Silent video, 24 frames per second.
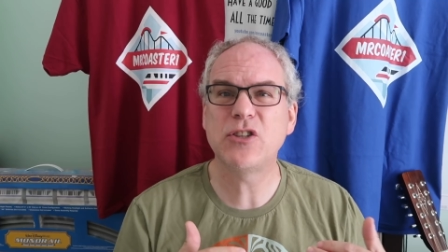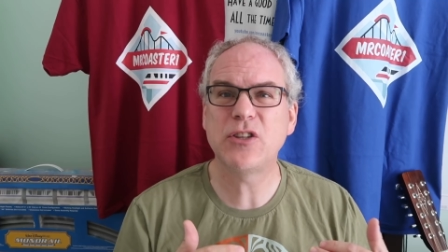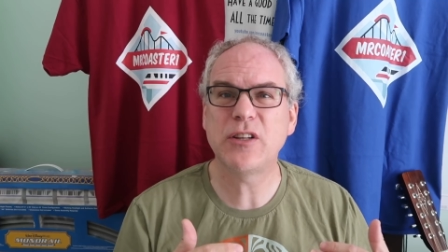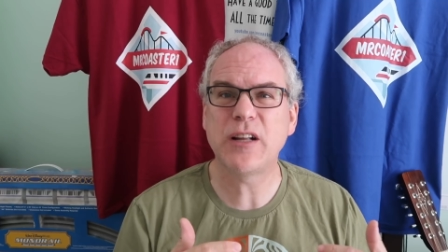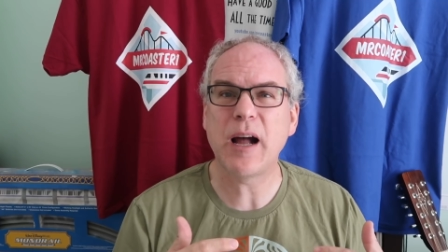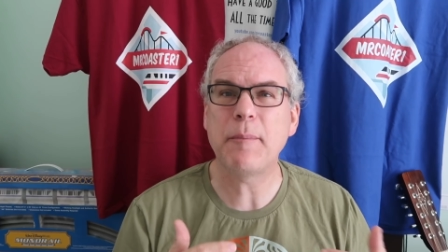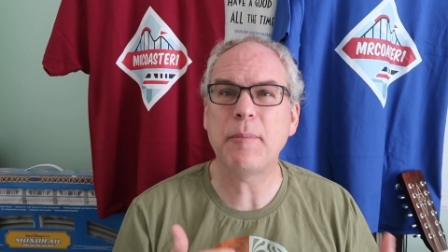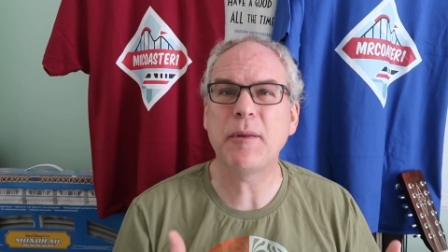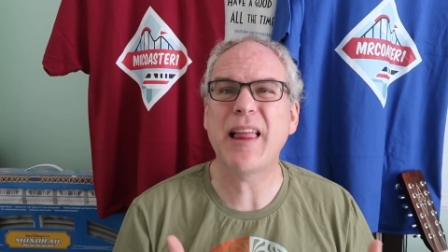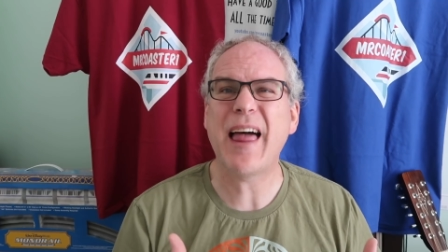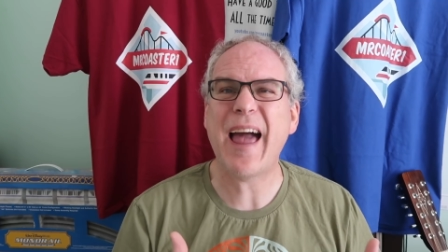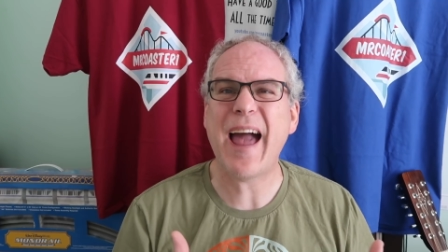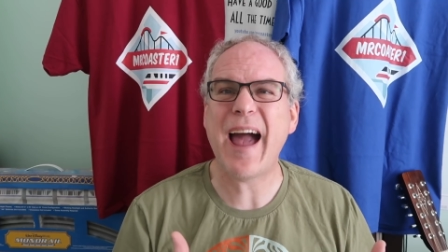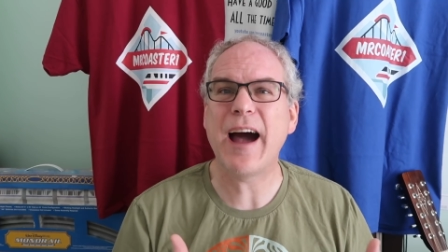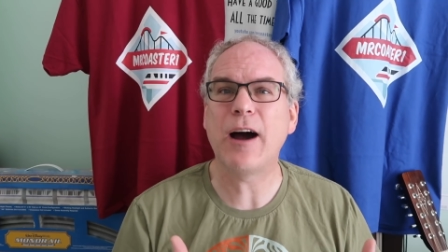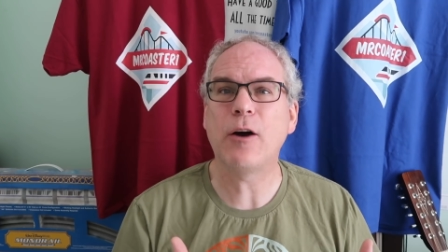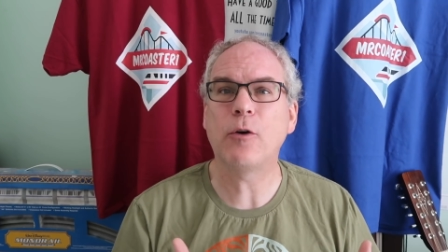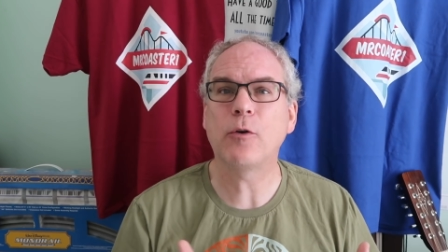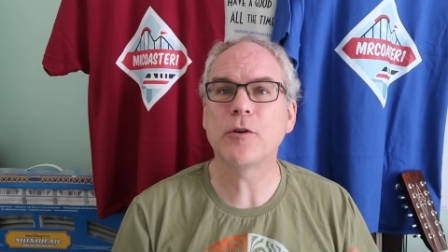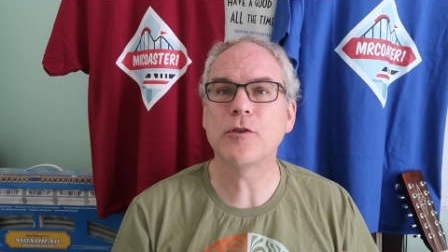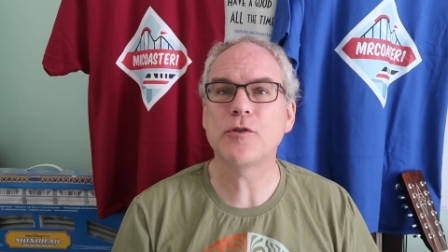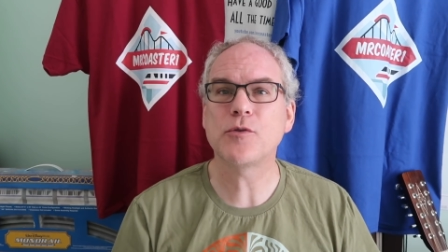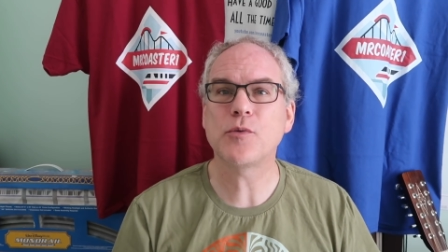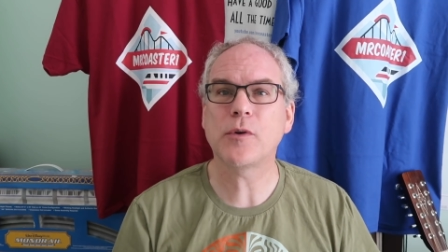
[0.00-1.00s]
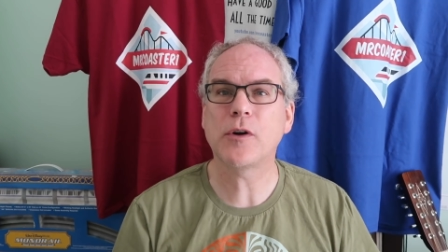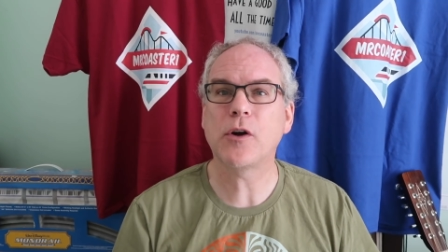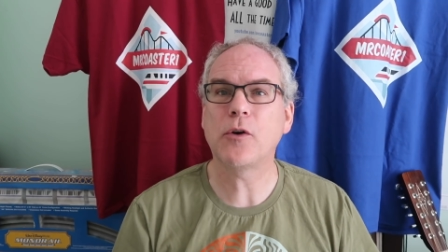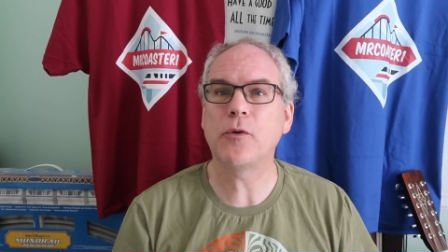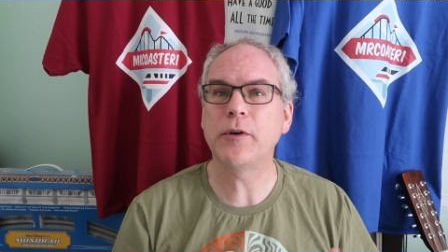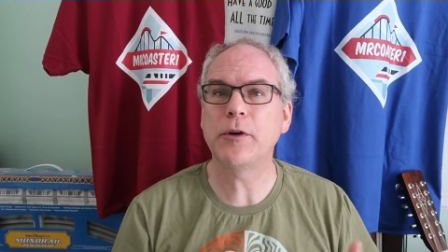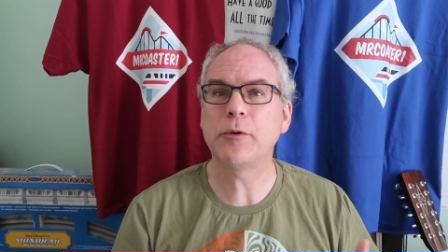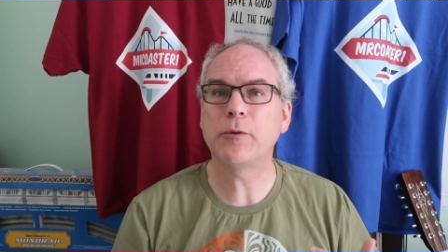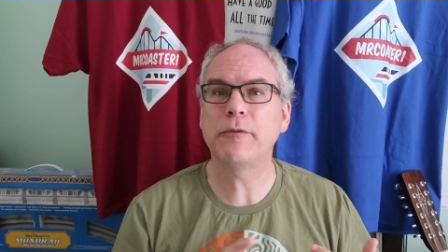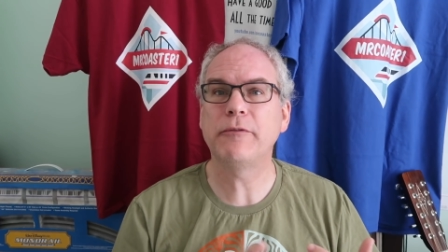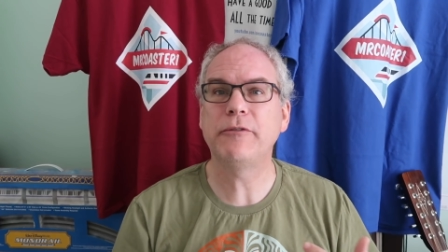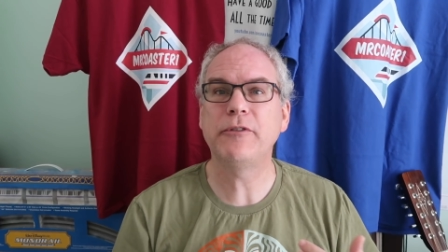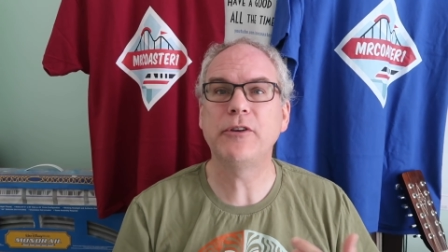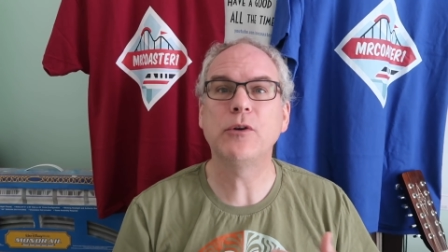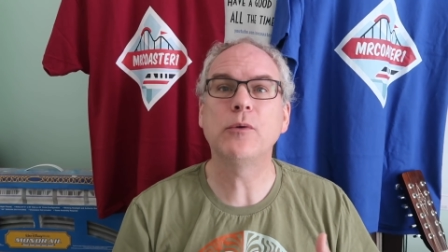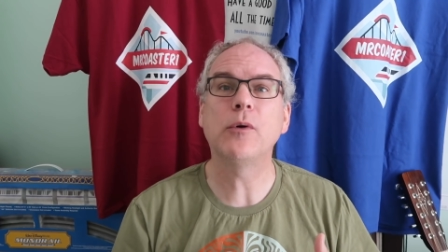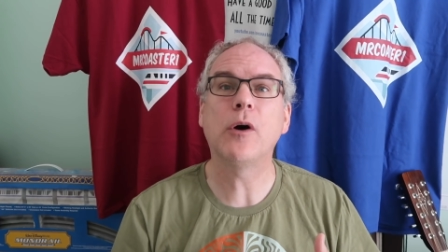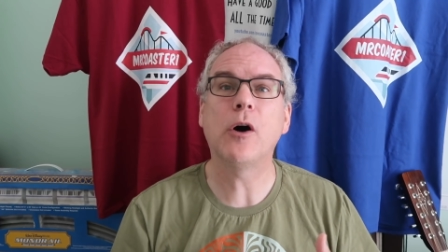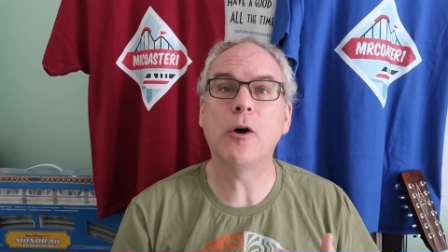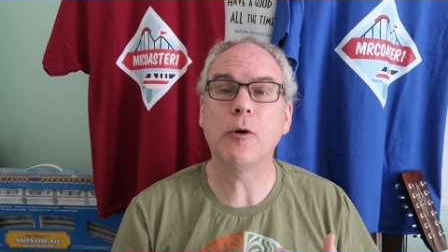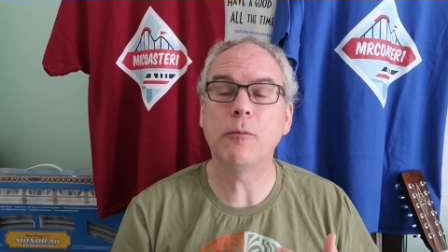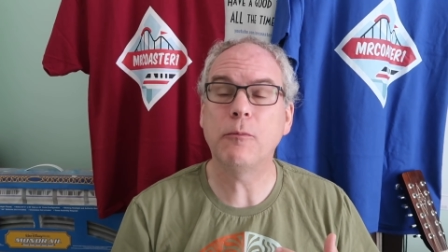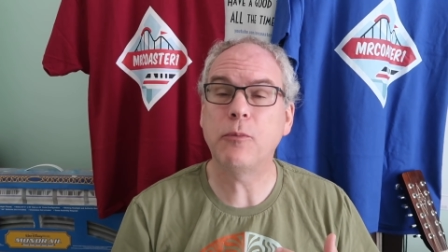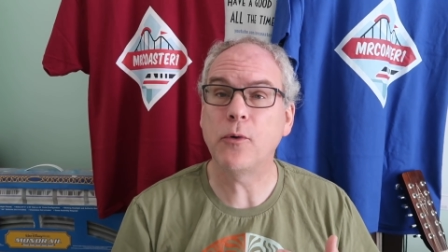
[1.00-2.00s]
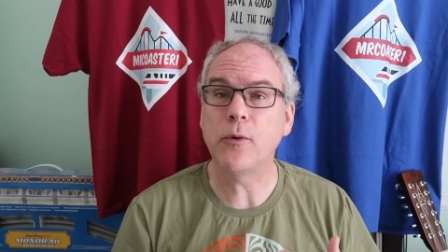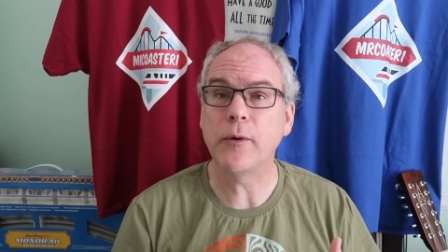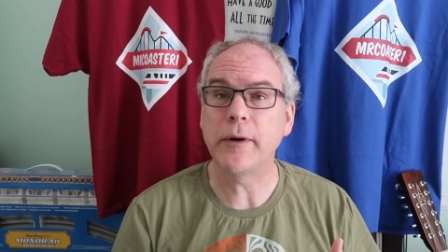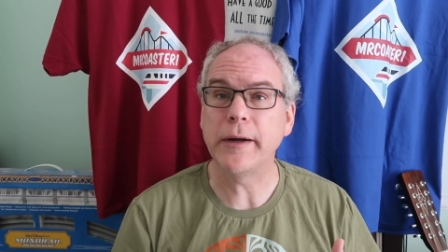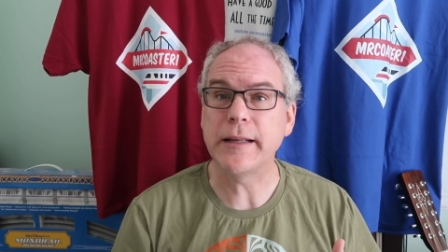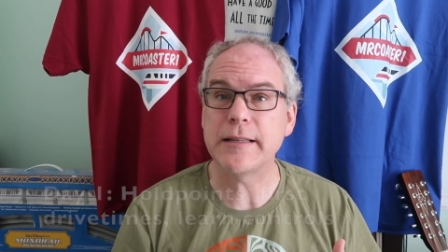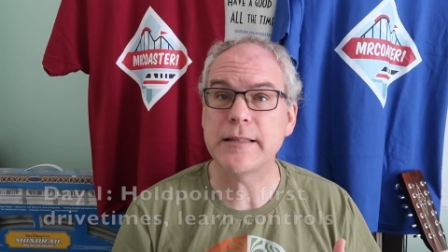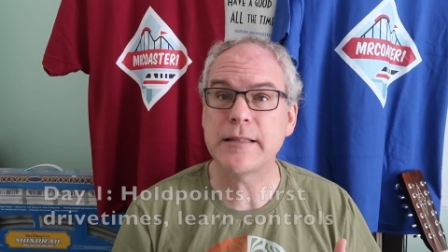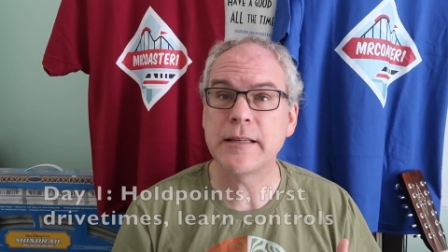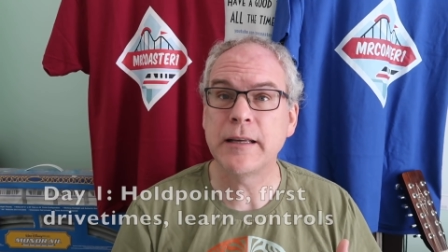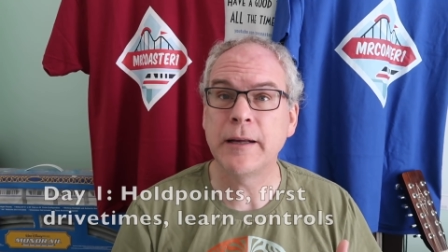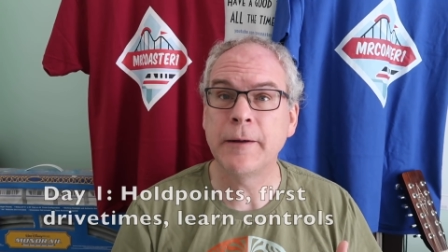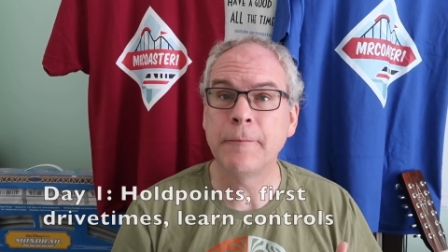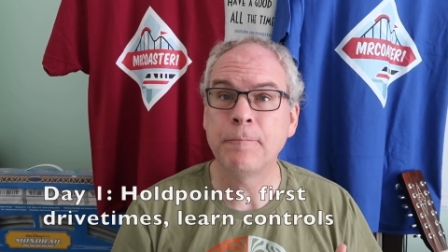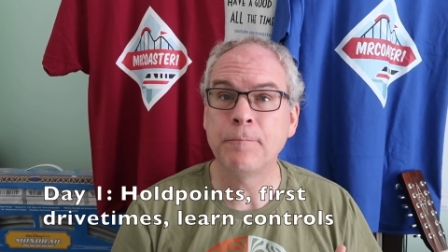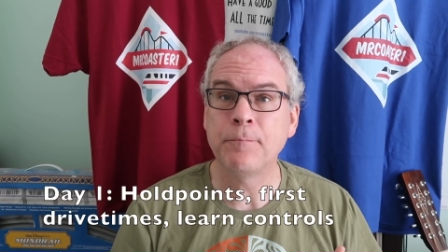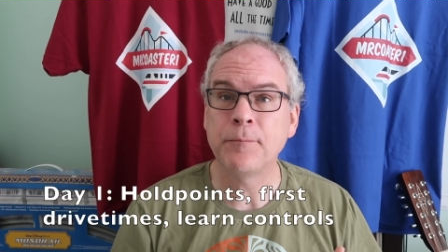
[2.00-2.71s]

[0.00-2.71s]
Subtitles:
couple of hours we're going to review Holdpoints.